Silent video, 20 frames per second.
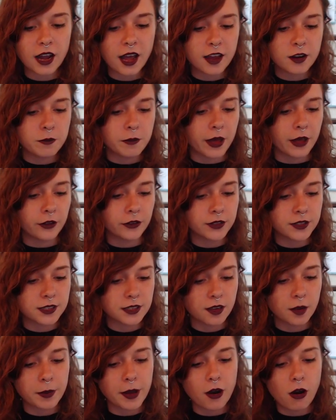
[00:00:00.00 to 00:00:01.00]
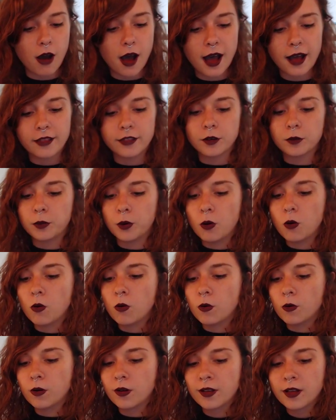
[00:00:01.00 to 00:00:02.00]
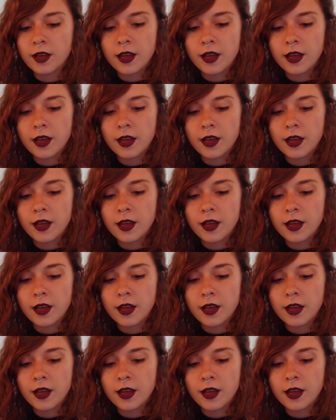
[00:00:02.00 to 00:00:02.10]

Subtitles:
and melt about either pole